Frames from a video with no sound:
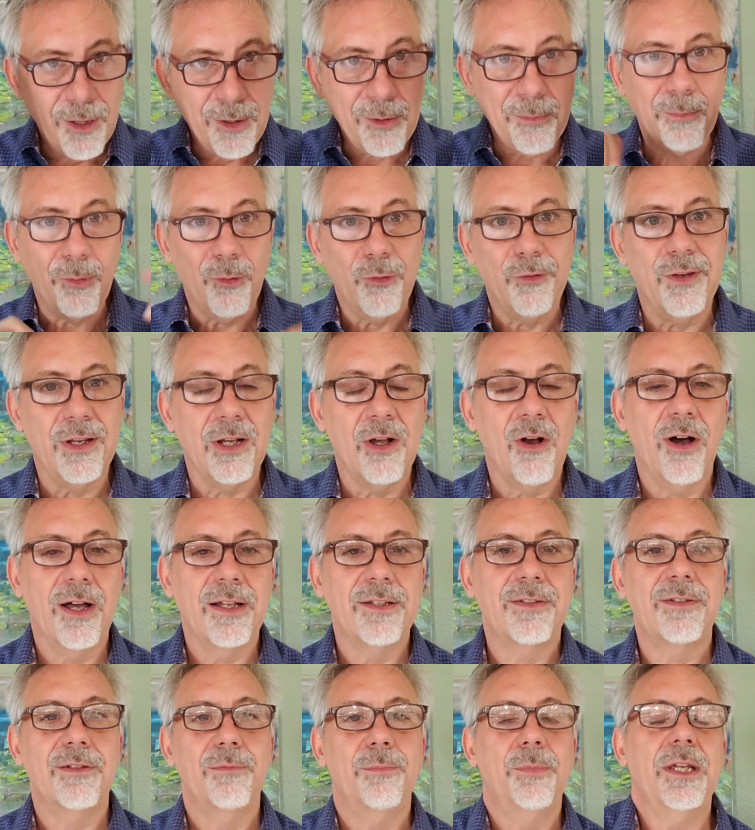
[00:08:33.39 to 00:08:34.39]
moving on
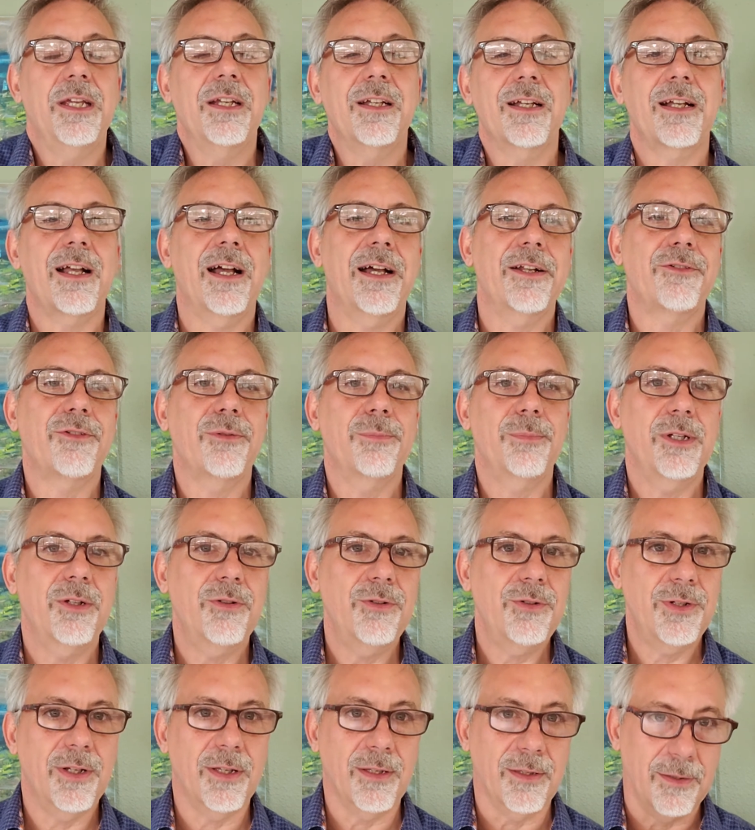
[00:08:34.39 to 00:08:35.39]
to being a
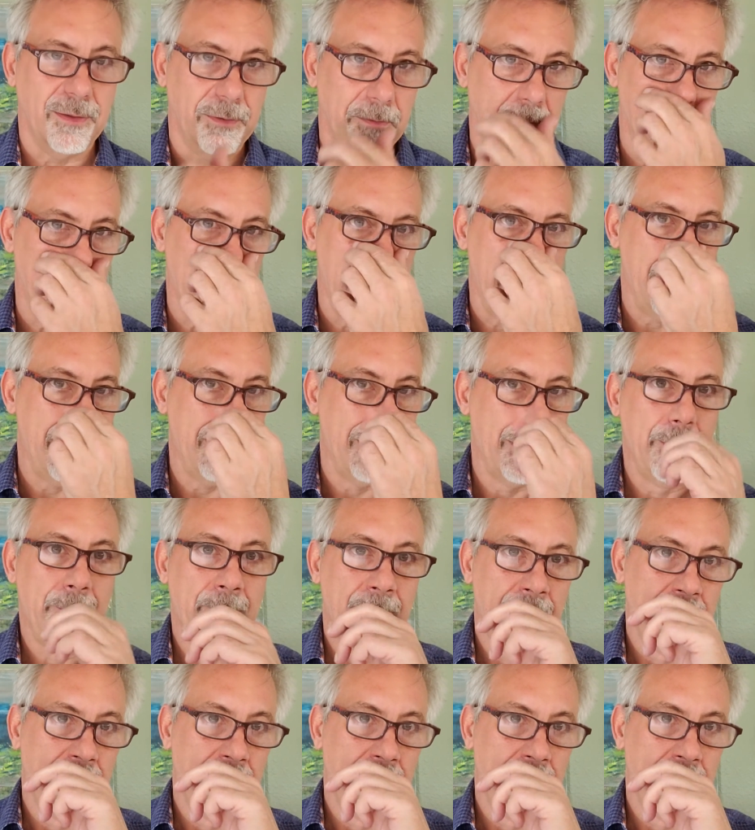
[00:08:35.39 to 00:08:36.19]
contribution, right?